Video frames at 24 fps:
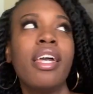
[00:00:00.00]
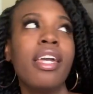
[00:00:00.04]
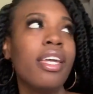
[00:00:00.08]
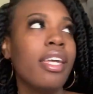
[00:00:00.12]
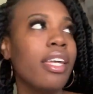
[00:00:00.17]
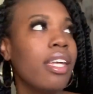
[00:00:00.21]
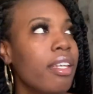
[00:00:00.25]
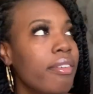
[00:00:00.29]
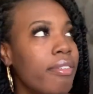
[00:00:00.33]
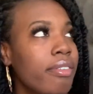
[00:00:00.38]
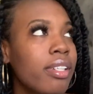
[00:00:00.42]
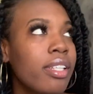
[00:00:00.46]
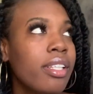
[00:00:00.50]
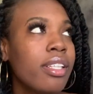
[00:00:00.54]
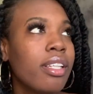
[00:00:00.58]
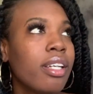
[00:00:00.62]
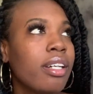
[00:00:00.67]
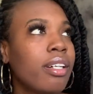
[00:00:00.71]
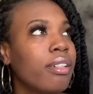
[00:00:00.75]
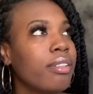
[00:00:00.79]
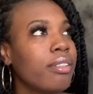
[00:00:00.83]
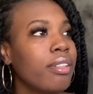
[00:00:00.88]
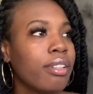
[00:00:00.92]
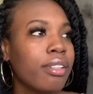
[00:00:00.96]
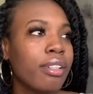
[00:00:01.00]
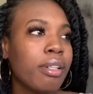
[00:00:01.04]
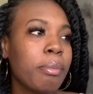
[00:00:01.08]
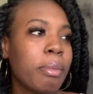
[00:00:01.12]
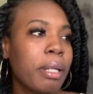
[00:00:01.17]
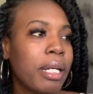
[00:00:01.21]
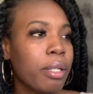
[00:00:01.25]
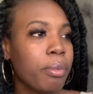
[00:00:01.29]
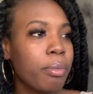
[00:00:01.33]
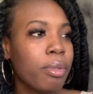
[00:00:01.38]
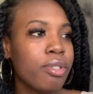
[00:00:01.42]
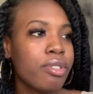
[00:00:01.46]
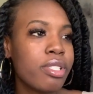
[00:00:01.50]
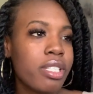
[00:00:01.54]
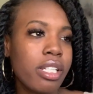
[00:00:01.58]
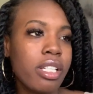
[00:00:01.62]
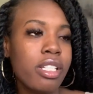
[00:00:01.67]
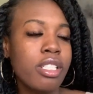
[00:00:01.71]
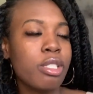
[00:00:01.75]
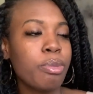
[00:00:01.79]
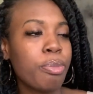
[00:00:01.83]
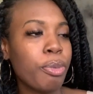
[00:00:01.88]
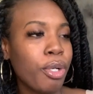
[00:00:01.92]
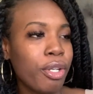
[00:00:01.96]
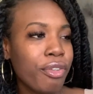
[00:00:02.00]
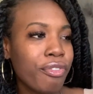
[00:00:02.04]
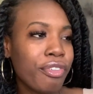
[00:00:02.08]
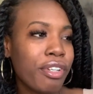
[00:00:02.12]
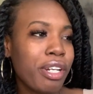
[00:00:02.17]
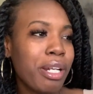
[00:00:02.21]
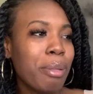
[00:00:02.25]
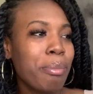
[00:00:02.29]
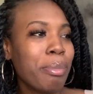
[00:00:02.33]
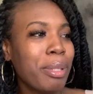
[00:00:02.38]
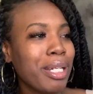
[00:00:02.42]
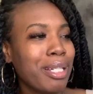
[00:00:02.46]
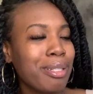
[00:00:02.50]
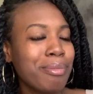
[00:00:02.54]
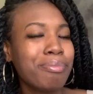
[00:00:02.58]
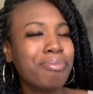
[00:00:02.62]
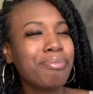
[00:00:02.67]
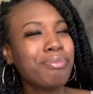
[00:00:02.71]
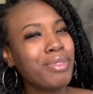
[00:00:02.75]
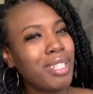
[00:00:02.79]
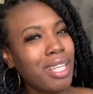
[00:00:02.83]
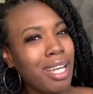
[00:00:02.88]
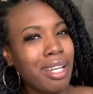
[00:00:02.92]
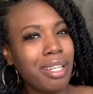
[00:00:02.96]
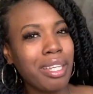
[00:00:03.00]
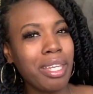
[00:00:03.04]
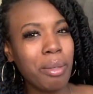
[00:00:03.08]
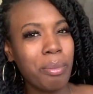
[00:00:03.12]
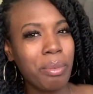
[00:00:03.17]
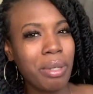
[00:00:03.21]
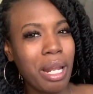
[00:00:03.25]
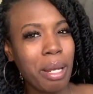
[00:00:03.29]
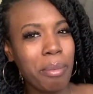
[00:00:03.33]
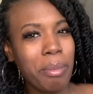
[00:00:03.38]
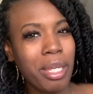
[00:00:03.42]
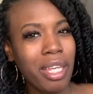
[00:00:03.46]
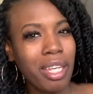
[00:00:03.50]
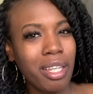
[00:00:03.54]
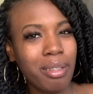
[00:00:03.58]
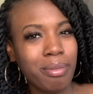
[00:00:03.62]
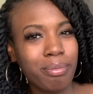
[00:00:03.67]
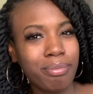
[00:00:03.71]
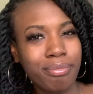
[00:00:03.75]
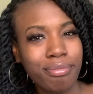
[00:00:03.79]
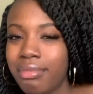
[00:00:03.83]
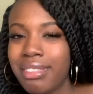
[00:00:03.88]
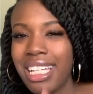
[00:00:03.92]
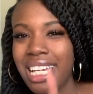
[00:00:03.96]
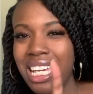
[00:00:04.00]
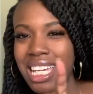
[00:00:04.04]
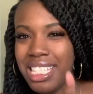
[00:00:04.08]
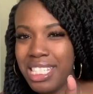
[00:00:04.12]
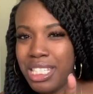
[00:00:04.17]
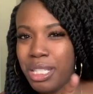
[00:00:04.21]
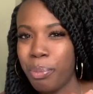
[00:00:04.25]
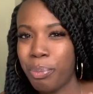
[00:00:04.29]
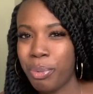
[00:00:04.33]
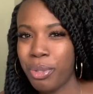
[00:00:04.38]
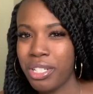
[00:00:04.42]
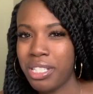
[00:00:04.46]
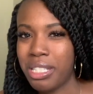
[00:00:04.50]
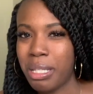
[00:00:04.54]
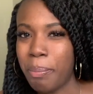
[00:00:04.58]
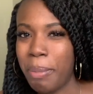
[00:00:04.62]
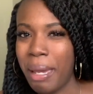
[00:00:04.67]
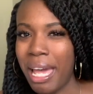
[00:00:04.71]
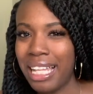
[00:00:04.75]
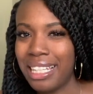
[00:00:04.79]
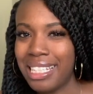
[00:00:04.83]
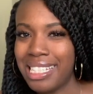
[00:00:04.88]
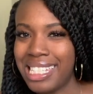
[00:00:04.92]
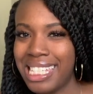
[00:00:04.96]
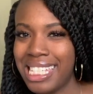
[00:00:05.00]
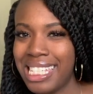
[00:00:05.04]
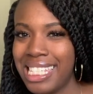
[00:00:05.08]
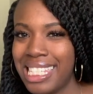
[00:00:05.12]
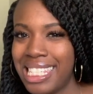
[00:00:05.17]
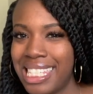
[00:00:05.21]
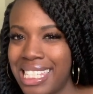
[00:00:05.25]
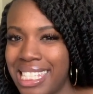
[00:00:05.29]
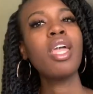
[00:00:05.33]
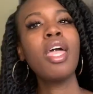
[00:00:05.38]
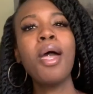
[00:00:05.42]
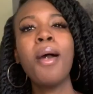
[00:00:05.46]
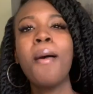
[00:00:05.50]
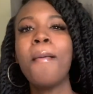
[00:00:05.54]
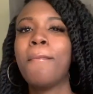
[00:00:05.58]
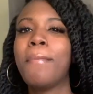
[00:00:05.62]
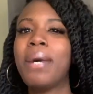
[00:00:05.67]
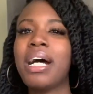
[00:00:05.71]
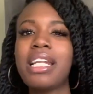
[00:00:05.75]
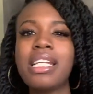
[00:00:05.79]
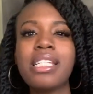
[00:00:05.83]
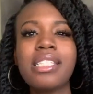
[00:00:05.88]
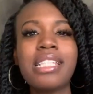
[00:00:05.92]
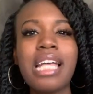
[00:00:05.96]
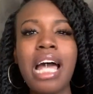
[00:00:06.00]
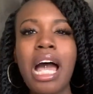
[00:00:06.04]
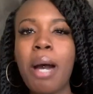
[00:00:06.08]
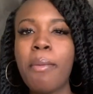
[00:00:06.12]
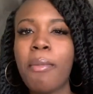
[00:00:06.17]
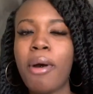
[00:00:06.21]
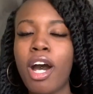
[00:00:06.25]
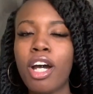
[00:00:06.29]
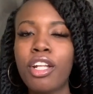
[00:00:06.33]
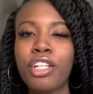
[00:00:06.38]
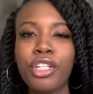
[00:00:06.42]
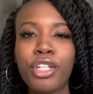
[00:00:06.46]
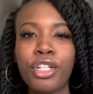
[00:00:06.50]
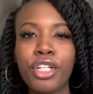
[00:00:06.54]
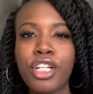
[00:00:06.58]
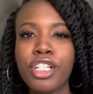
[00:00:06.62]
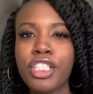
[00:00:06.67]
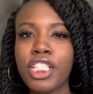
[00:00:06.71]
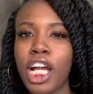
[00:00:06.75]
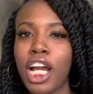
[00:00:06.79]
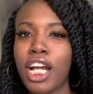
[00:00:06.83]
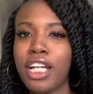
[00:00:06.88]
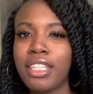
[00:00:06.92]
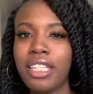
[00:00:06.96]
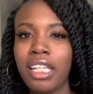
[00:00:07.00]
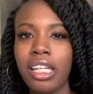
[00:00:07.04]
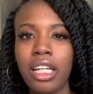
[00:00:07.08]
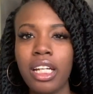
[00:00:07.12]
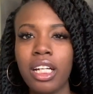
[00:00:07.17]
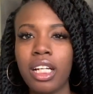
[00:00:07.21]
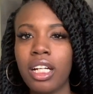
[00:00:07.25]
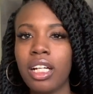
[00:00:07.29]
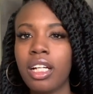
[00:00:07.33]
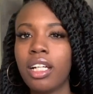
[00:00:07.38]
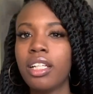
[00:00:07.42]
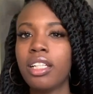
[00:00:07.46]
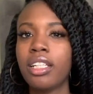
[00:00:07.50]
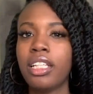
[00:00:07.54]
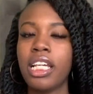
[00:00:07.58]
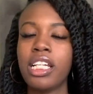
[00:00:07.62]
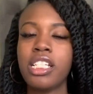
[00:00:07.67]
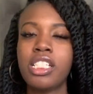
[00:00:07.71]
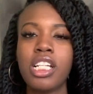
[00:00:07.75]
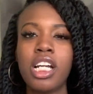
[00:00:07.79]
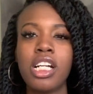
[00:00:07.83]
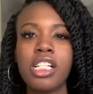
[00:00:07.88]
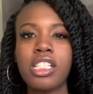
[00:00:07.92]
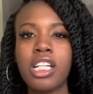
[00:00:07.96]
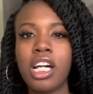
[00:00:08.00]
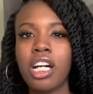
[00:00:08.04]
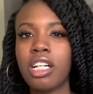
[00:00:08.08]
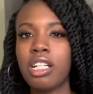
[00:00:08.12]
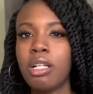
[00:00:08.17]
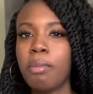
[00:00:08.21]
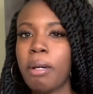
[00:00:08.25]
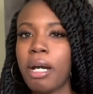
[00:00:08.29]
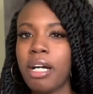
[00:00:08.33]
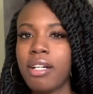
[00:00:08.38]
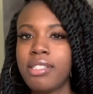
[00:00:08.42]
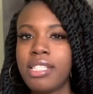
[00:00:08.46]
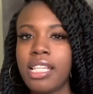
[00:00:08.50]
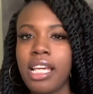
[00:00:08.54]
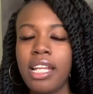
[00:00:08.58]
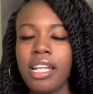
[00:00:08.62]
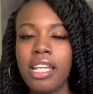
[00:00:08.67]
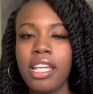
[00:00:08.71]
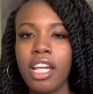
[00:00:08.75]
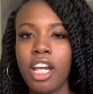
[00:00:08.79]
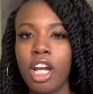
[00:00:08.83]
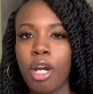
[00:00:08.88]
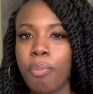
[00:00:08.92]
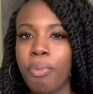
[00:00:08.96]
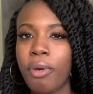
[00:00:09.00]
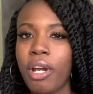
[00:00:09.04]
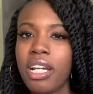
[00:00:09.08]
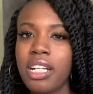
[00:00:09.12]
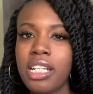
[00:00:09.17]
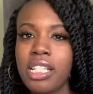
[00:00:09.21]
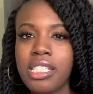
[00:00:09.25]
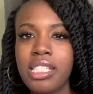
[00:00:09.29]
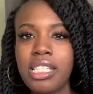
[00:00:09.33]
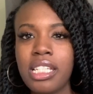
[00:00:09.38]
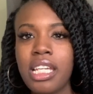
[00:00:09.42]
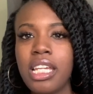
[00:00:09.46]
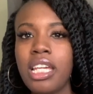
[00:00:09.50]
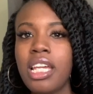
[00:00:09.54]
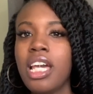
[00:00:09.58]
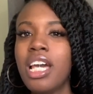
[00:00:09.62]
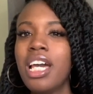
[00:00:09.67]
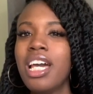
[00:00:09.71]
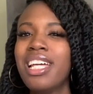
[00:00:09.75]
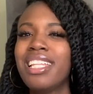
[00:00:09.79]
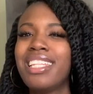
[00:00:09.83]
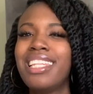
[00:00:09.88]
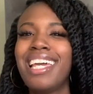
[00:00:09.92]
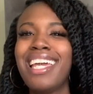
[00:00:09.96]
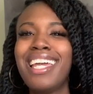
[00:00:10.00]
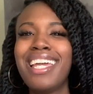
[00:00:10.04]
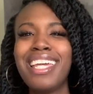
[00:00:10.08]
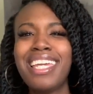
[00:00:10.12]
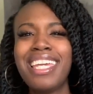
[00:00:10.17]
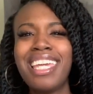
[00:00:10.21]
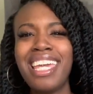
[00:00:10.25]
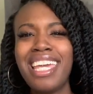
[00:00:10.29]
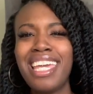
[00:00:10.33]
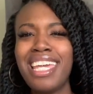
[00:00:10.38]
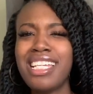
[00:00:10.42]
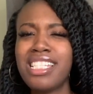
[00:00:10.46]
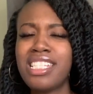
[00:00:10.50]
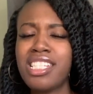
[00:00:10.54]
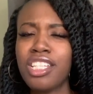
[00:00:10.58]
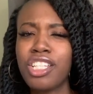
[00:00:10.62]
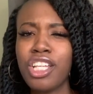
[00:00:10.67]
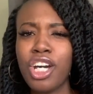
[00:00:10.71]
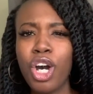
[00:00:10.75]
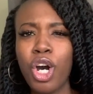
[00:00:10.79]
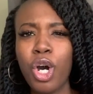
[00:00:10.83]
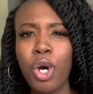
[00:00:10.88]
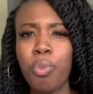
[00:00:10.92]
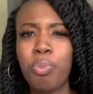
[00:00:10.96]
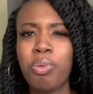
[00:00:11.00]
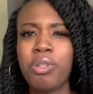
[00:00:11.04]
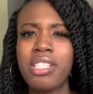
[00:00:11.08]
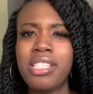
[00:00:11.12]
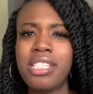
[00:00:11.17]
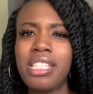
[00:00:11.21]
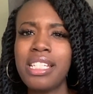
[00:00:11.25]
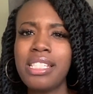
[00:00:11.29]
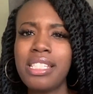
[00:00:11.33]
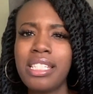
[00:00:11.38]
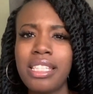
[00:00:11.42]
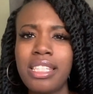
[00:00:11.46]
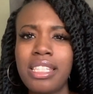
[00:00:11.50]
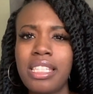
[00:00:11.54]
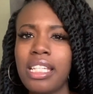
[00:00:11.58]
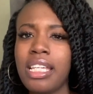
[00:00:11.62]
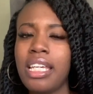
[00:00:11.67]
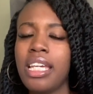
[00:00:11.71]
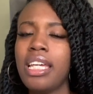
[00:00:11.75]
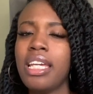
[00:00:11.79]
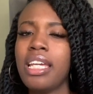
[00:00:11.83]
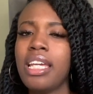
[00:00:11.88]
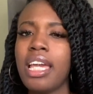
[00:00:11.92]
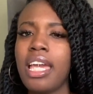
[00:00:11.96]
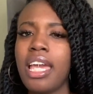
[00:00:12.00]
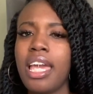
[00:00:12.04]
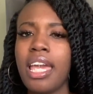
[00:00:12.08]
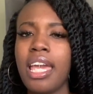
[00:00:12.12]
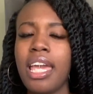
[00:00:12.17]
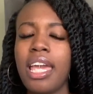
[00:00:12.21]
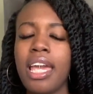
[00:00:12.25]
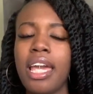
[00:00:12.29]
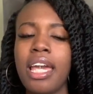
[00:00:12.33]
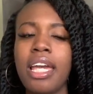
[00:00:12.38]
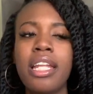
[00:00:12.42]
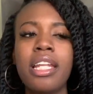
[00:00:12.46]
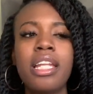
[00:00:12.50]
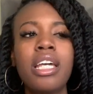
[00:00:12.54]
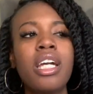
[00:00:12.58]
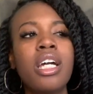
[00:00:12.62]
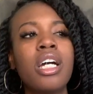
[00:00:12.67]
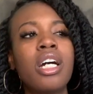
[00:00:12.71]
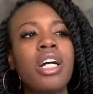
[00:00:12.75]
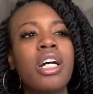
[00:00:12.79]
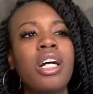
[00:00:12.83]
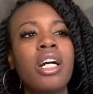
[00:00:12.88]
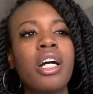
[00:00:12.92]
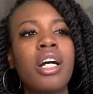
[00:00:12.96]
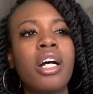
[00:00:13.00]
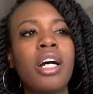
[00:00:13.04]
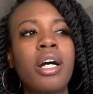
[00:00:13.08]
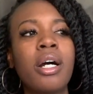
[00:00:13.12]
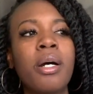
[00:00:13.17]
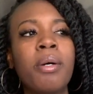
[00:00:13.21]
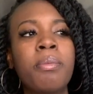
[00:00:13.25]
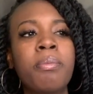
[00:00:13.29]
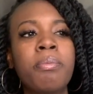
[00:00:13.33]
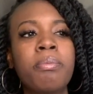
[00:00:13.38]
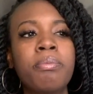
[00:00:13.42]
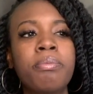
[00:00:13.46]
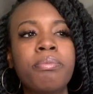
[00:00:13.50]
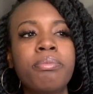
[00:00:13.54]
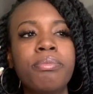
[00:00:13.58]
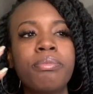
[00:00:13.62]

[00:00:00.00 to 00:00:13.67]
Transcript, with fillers: Even though don't nobody want Sutton's boyfriend, but y'all get what I mean. It's the principalities. By this time, all the girls are there. They start talking about Teddi and her pregnancy. They get into the whole placenta thing and um